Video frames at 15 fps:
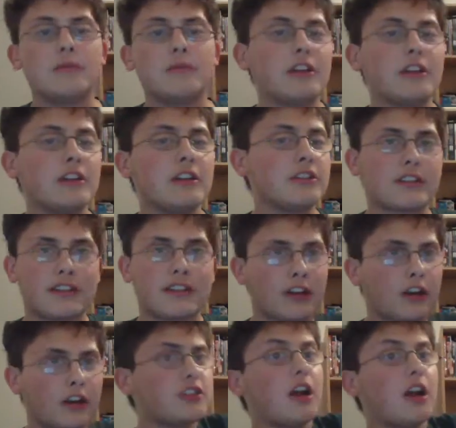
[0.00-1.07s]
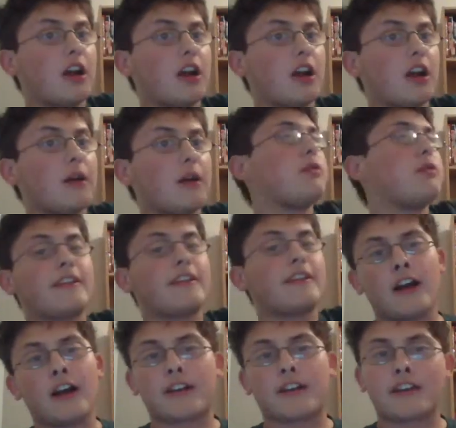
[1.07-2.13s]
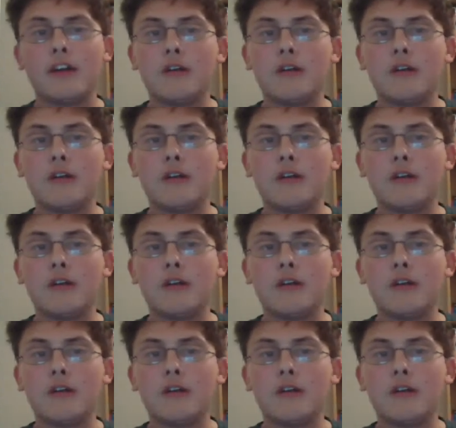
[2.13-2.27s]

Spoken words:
You can just search up Google Plus sucks,